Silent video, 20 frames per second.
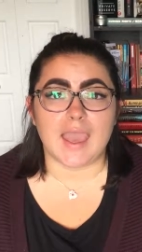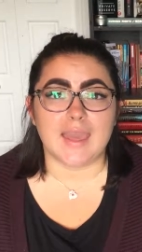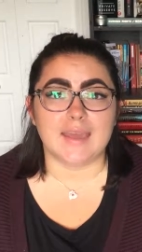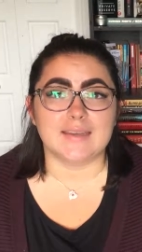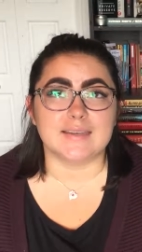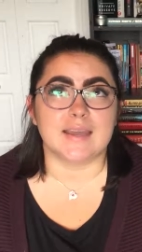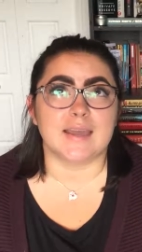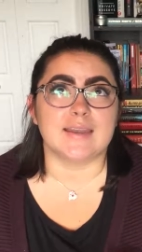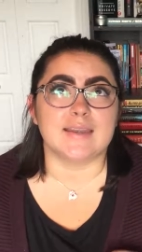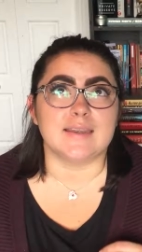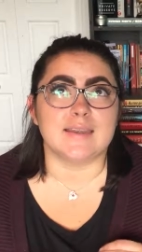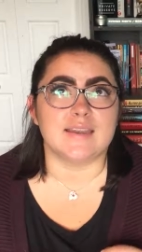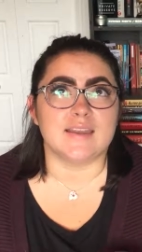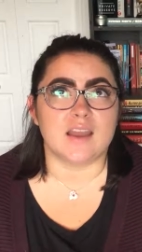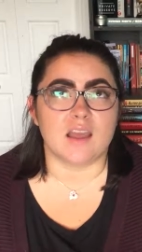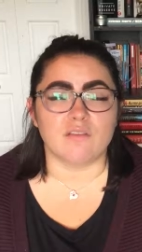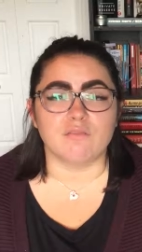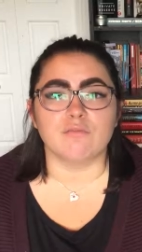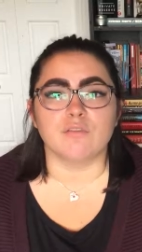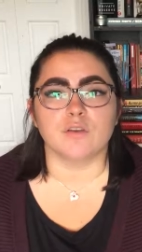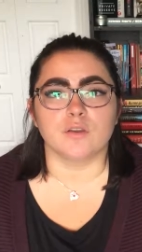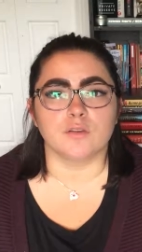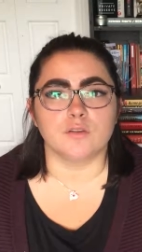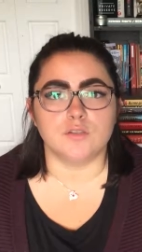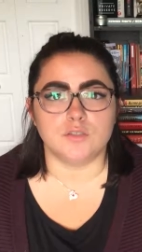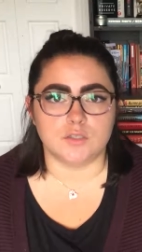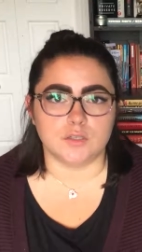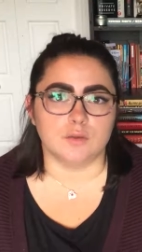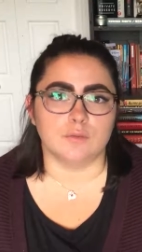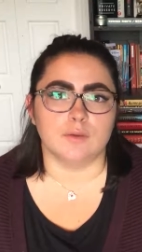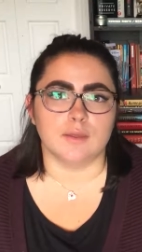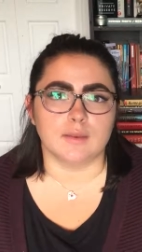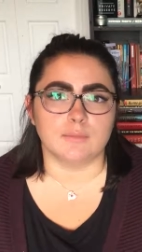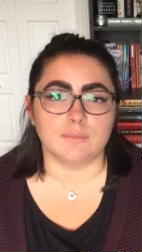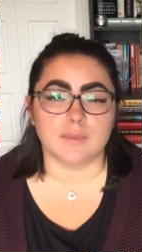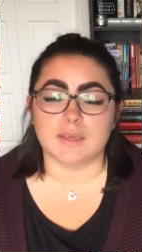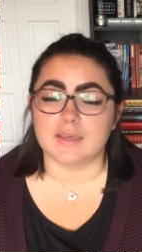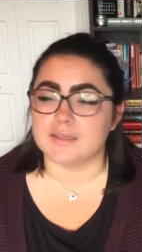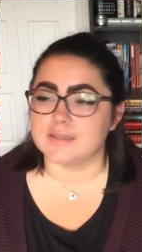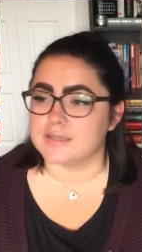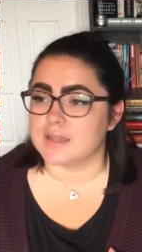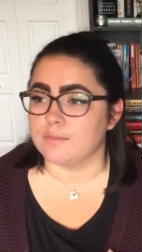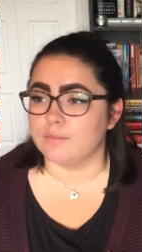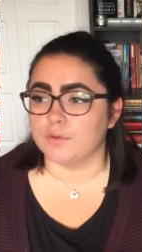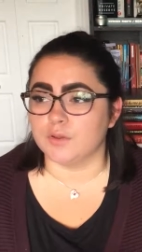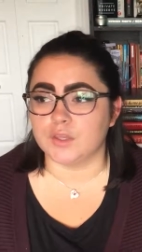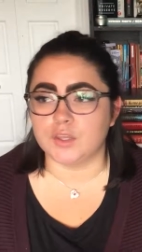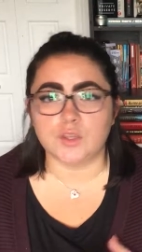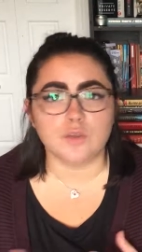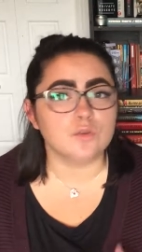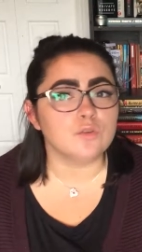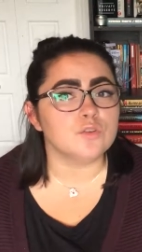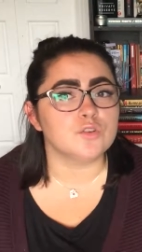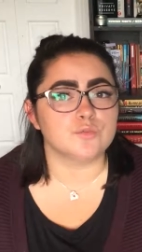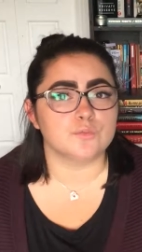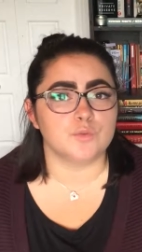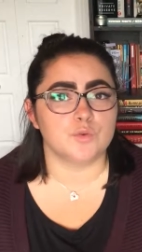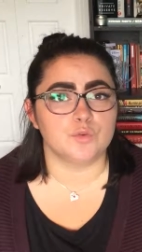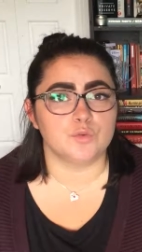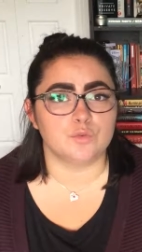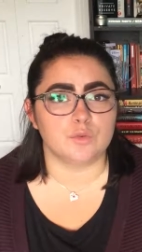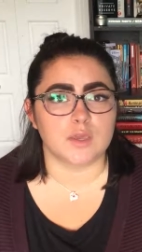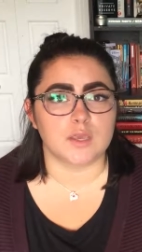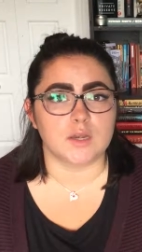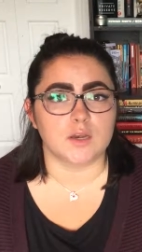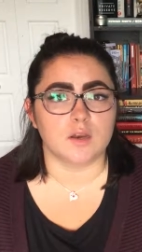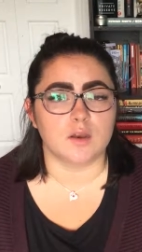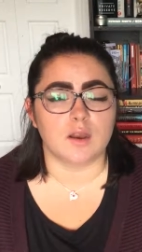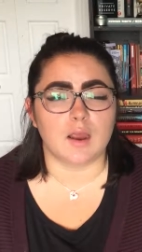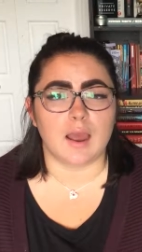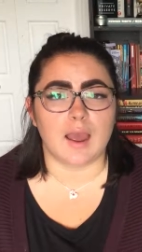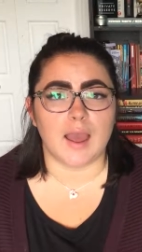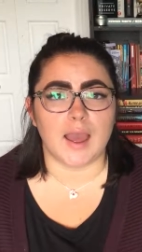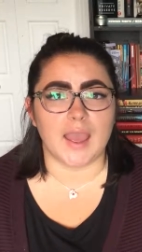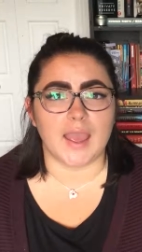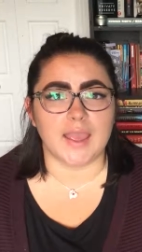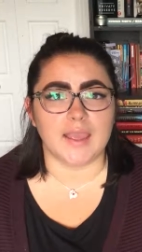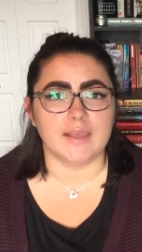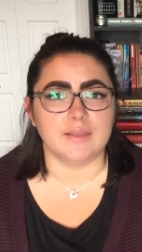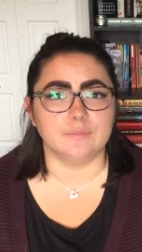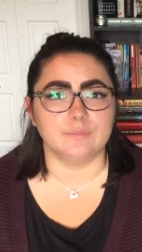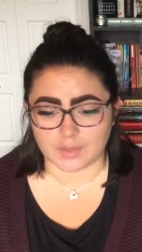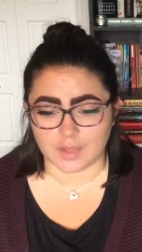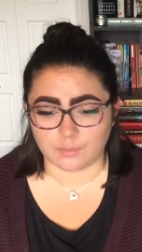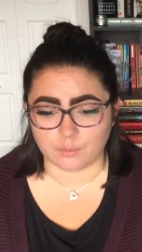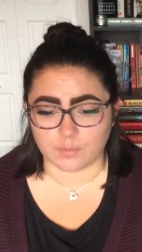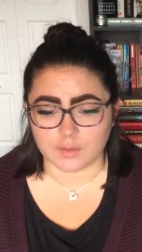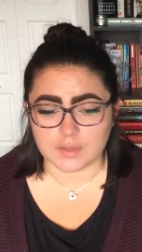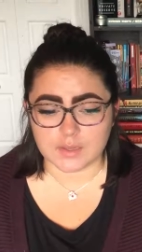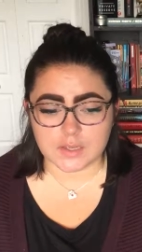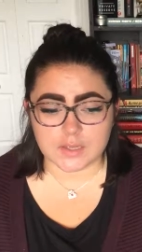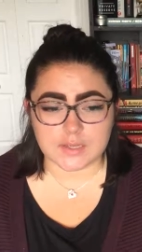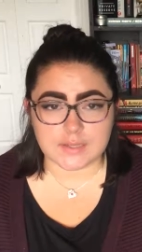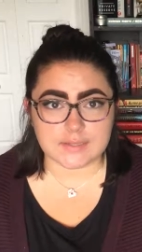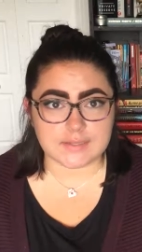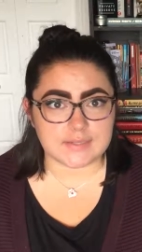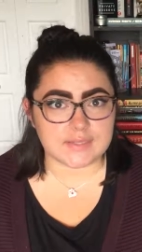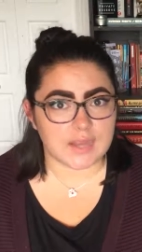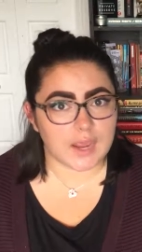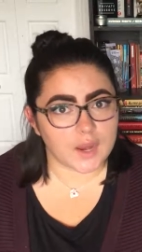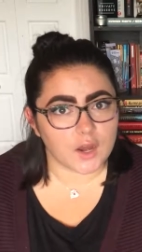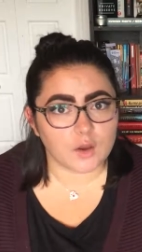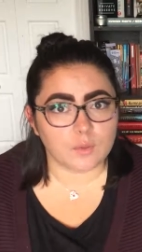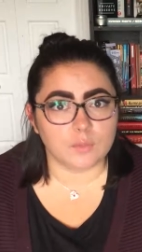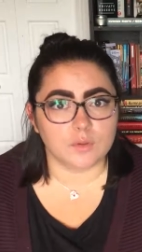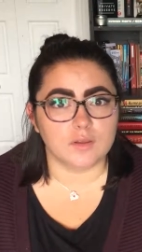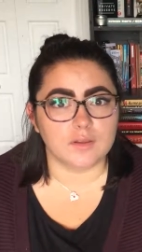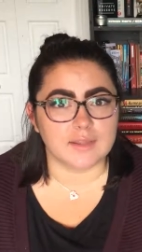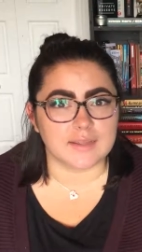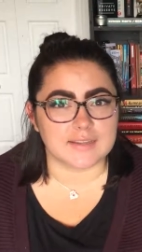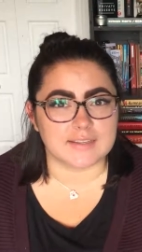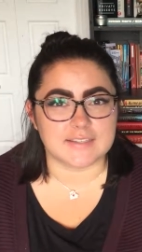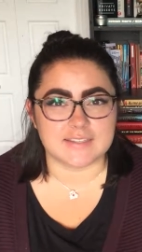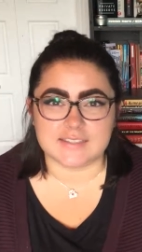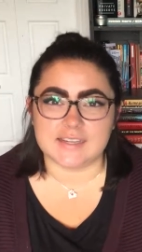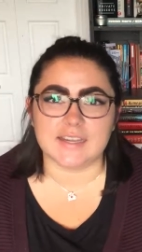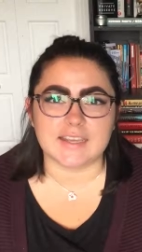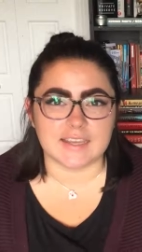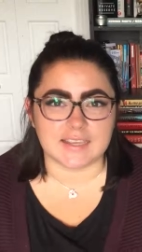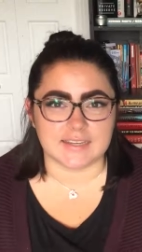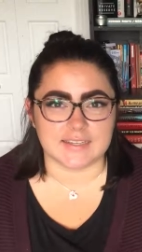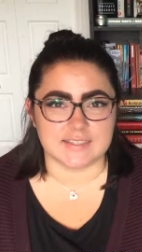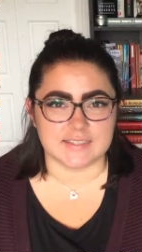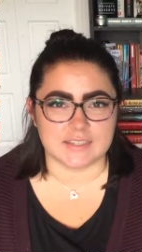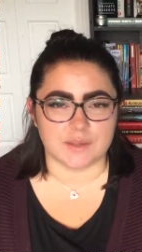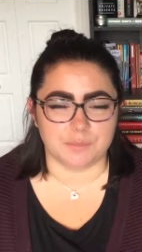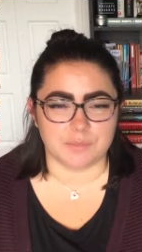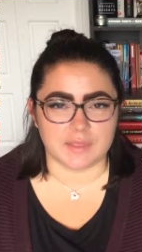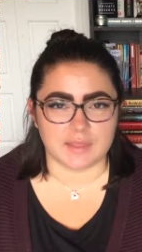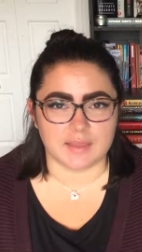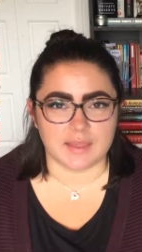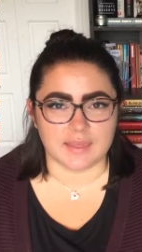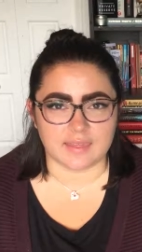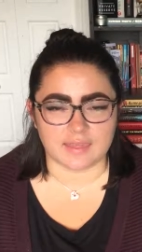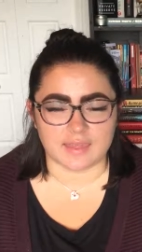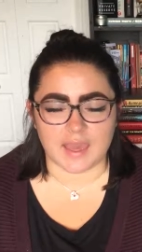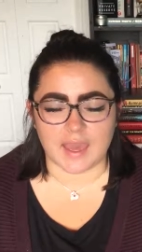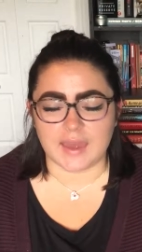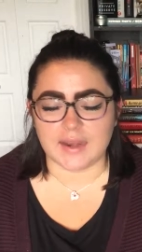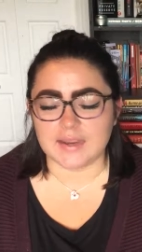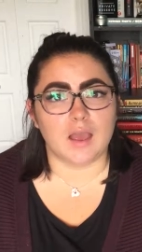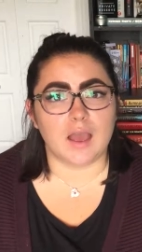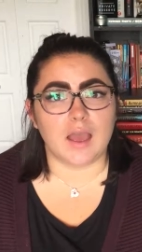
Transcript: and I never do it because I'm a huge mood reader. I am terrible at sticking to something like that.